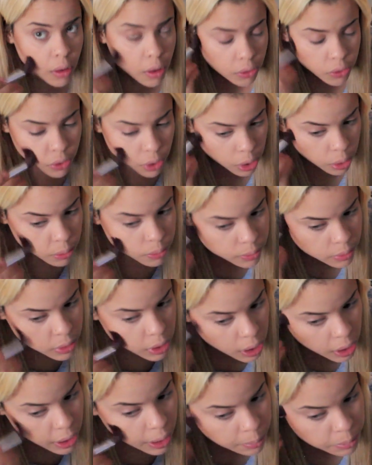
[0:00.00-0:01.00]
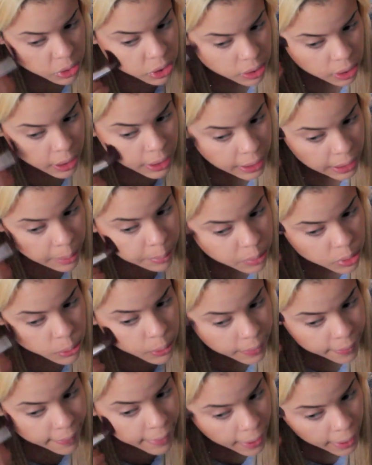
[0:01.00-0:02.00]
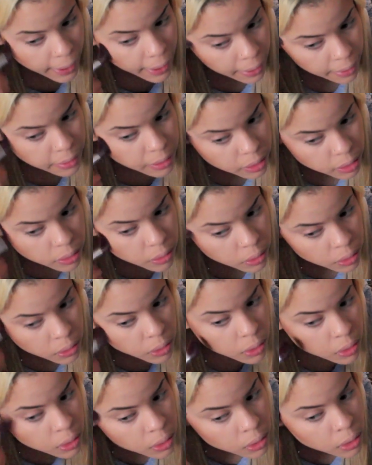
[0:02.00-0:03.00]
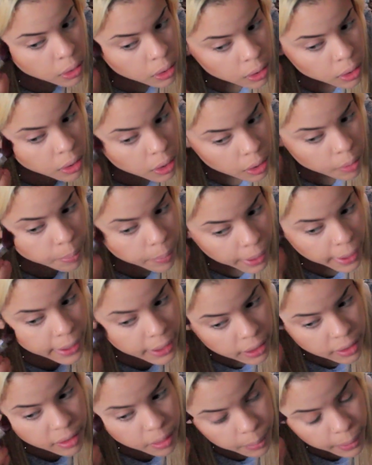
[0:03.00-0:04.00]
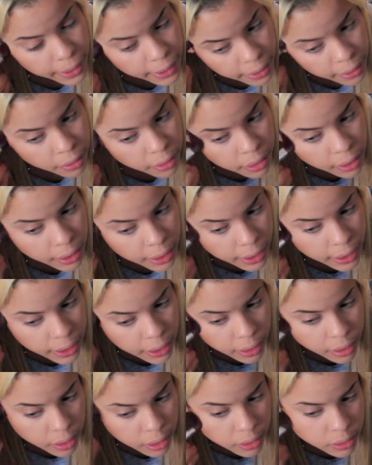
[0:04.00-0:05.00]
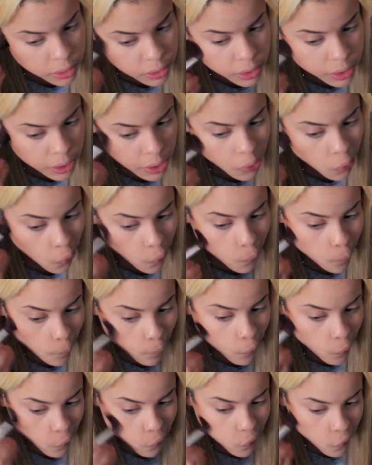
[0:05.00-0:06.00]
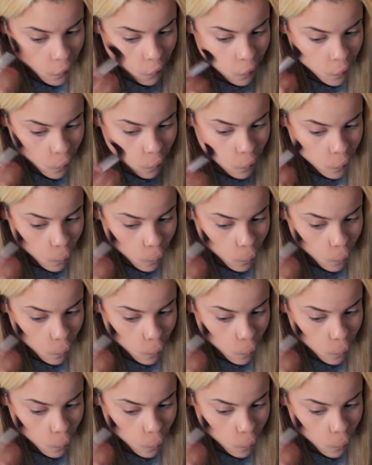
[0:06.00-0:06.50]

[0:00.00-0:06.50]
So I'm just going to keep doing that. Back into my hairline, circular motion.